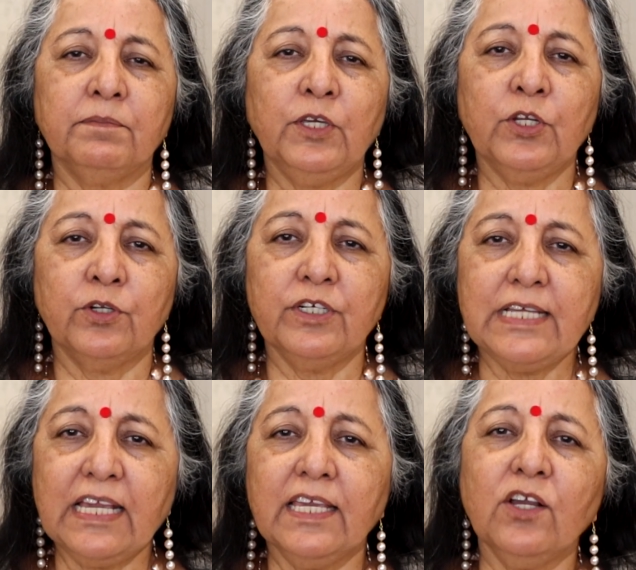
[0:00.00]
you know,
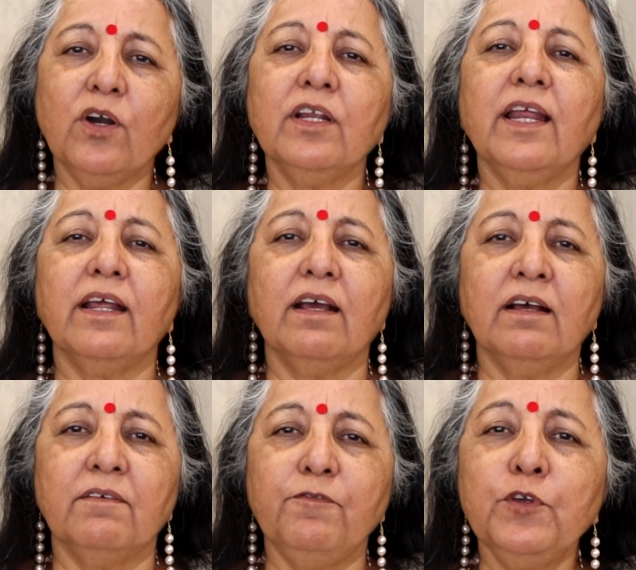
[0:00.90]
taking on
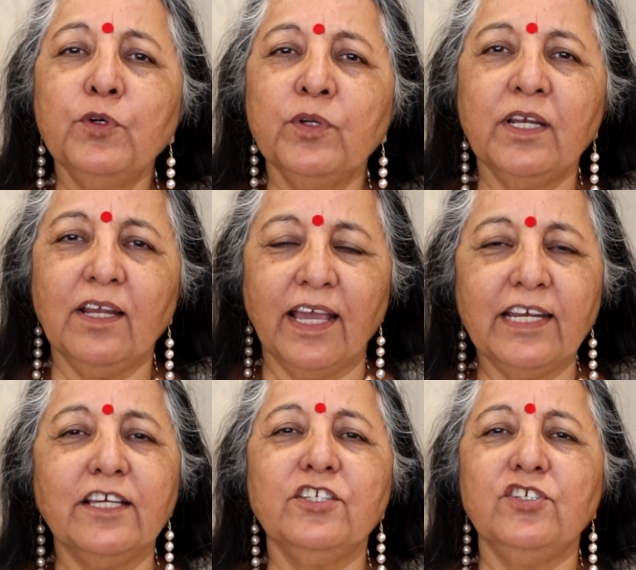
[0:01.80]
uh, fuel
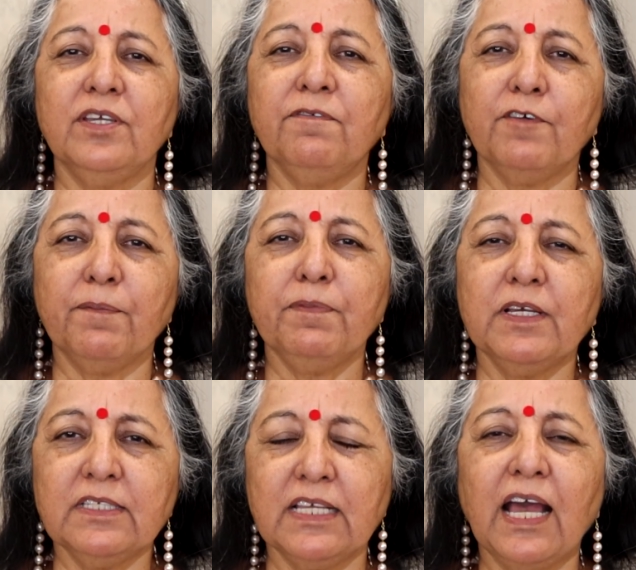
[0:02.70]
energy from
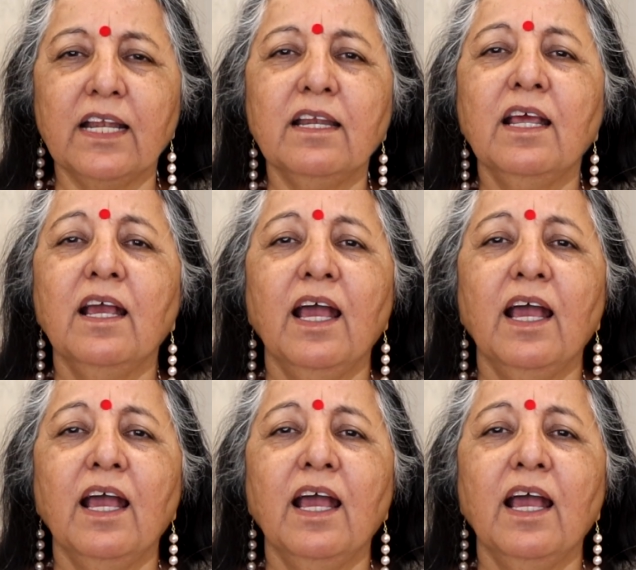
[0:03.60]
the Sun,